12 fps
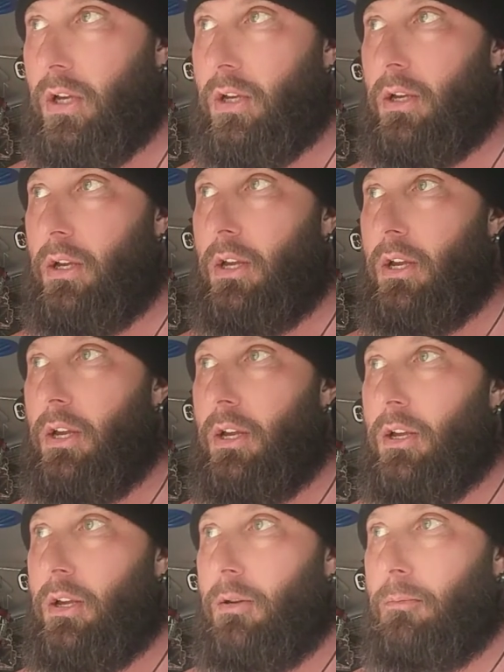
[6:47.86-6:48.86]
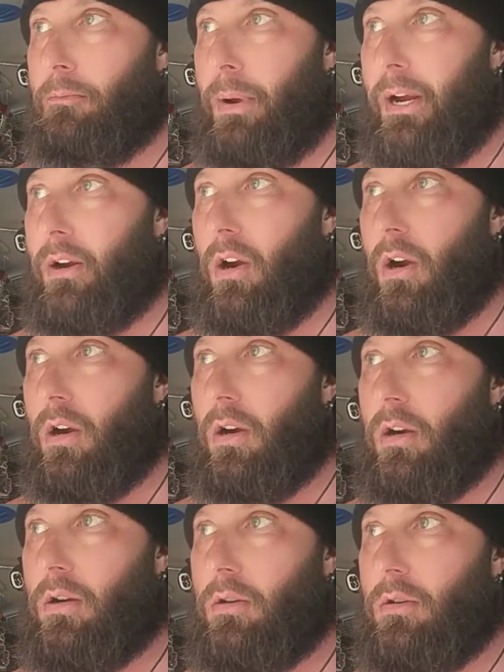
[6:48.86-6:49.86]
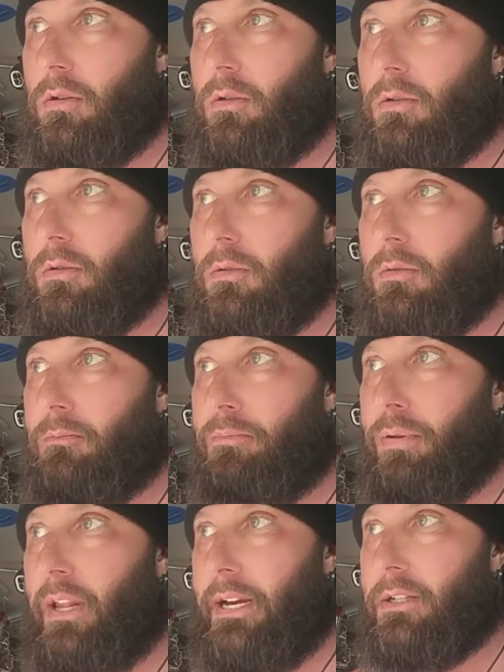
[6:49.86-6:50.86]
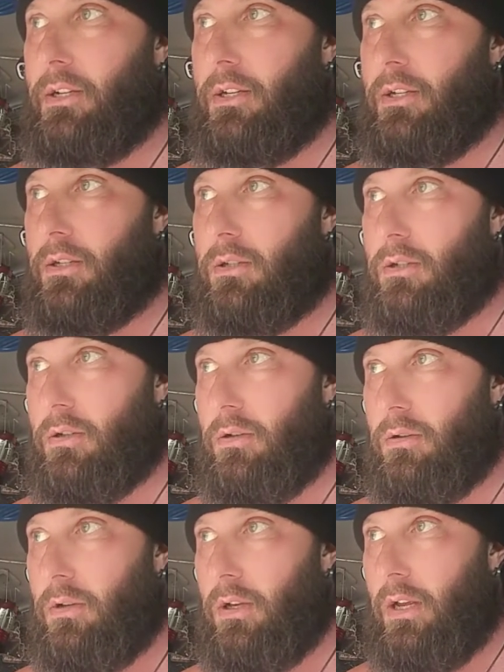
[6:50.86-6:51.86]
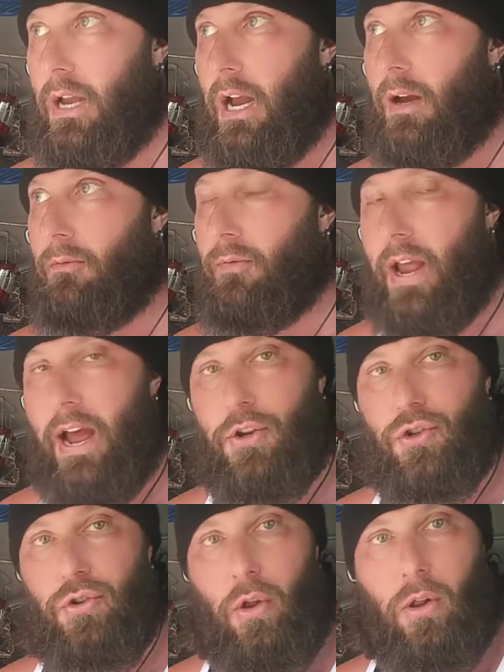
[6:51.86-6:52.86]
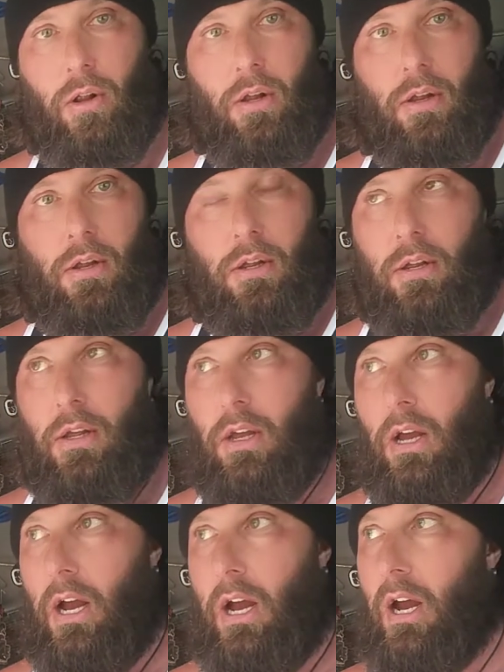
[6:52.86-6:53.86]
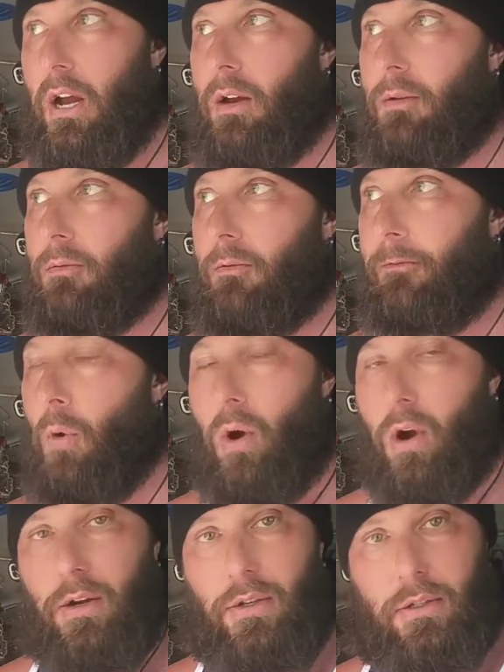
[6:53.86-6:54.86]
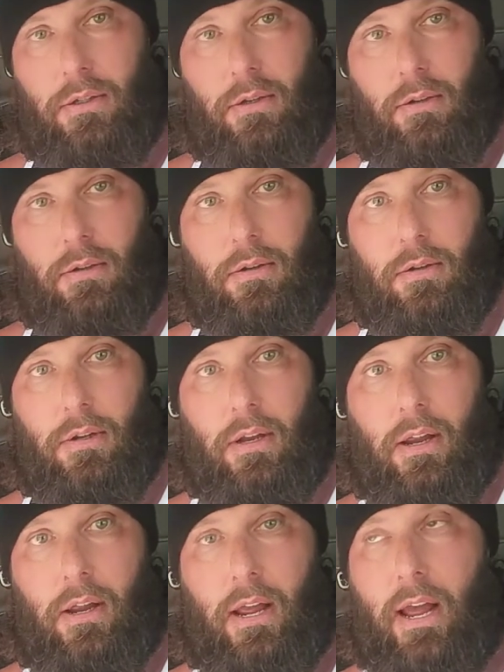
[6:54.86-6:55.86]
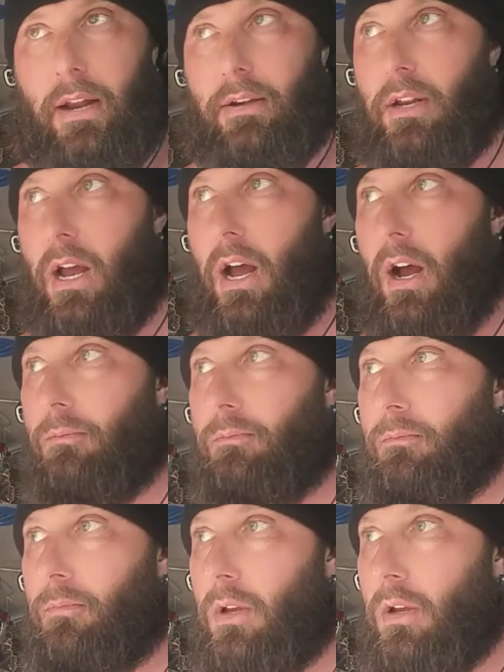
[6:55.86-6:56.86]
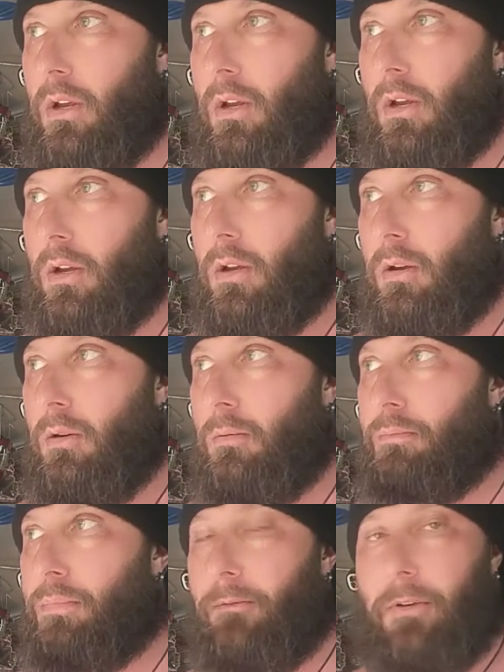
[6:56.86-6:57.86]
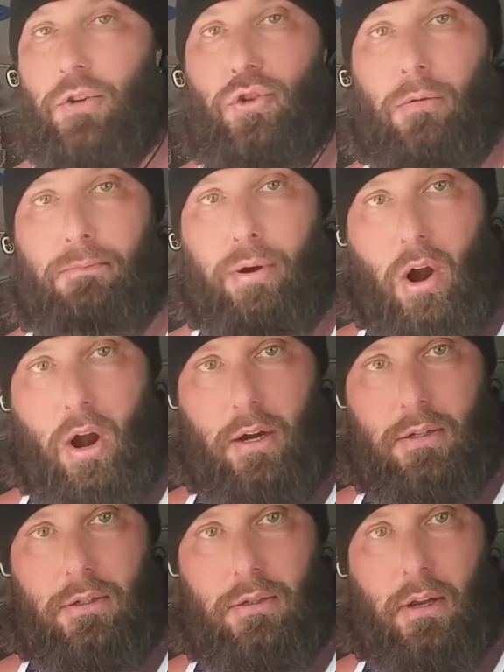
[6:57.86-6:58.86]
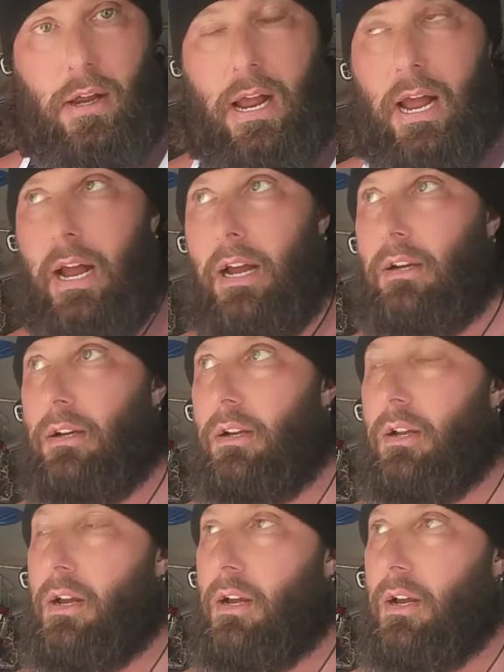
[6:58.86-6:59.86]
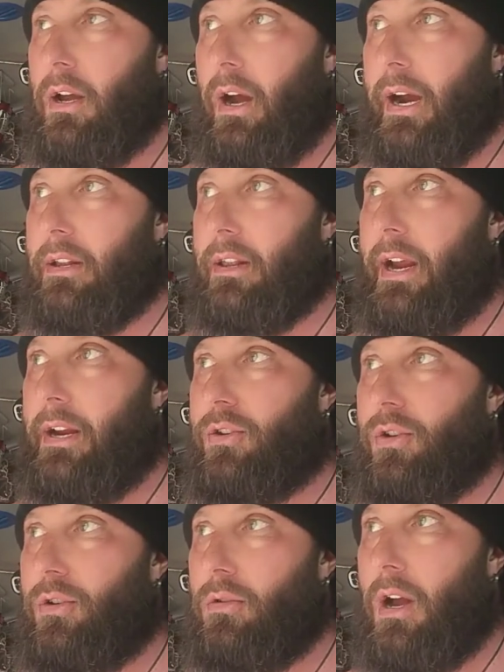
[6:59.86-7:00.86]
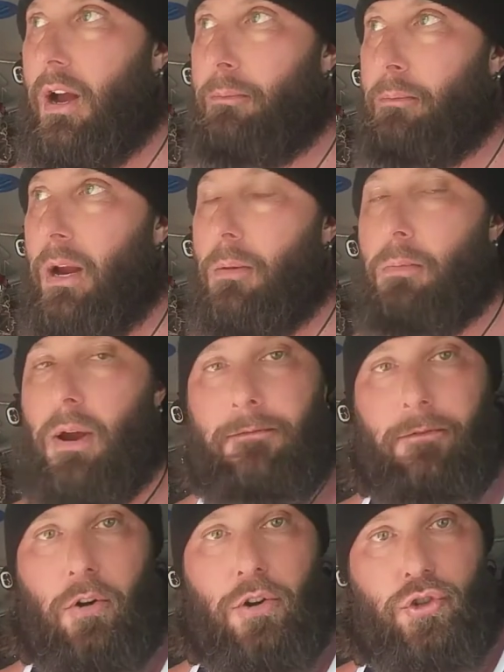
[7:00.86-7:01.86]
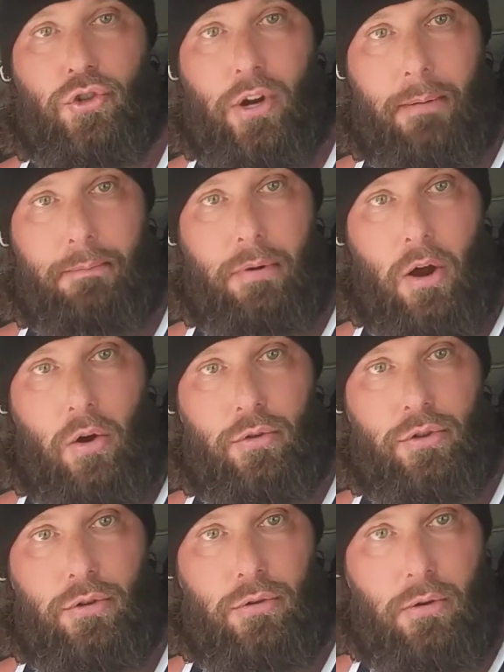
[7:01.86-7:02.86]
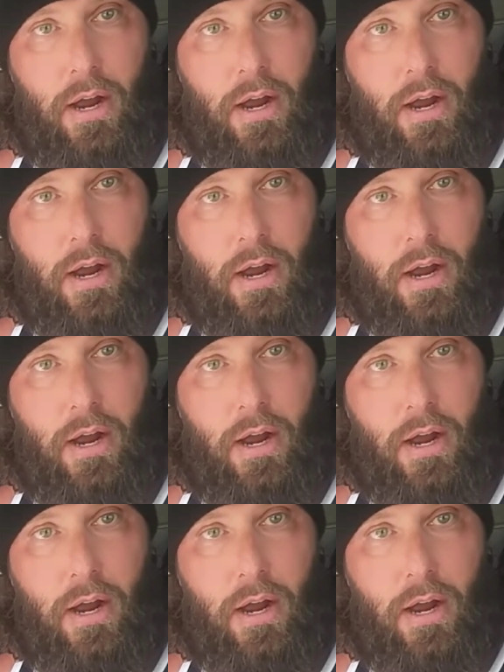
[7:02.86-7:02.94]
to bigger places, uh, national uh, forests, and um, provincial parks. Uh, I'd like to uh, make my first trip out